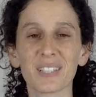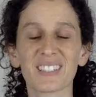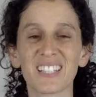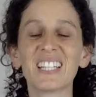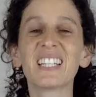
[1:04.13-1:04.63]

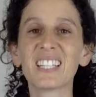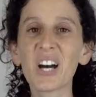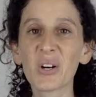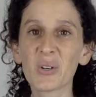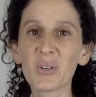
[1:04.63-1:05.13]
because then he'd
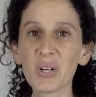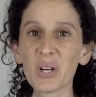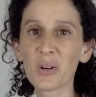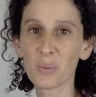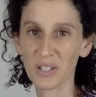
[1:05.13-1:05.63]
know
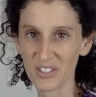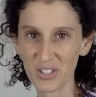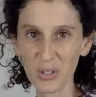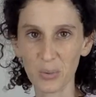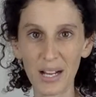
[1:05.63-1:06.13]
what to
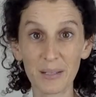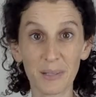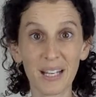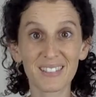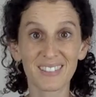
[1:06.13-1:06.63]
do, right?
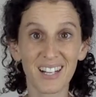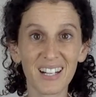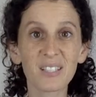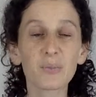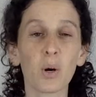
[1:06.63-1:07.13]
But that's
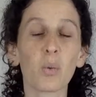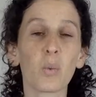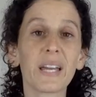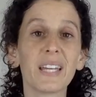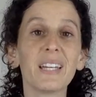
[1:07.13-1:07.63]
kind of what
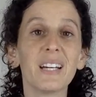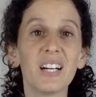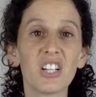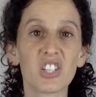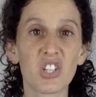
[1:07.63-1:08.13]
we
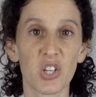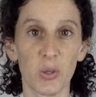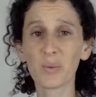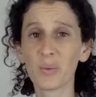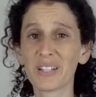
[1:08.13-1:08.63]

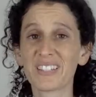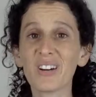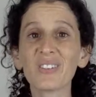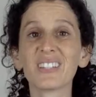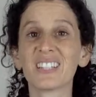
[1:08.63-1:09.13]
do. We
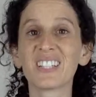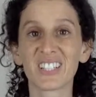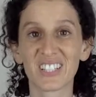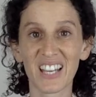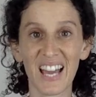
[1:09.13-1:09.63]
don't
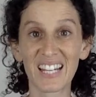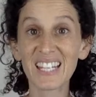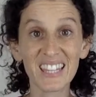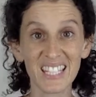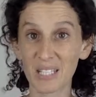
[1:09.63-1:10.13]
learn
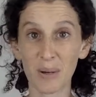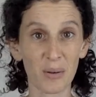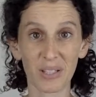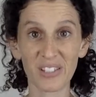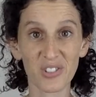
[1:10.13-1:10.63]
anything about
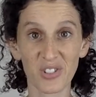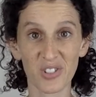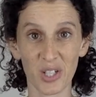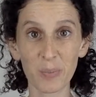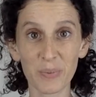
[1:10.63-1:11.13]

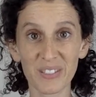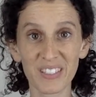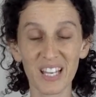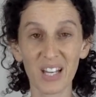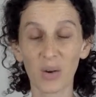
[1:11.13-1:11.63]
relationships
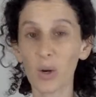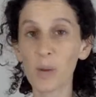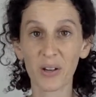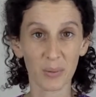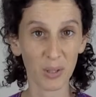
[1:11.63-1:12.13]
or
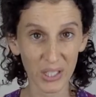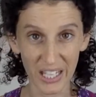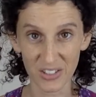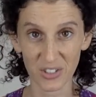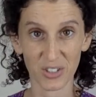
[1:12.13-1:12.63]
about
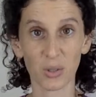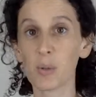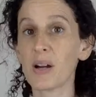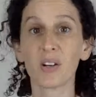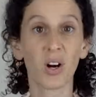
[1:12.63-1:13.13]
communication or
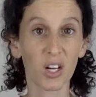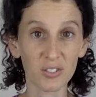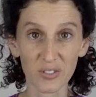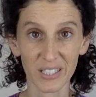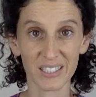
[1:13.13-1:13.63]
about
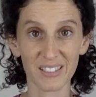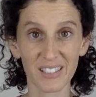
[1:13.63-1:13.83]
conflict.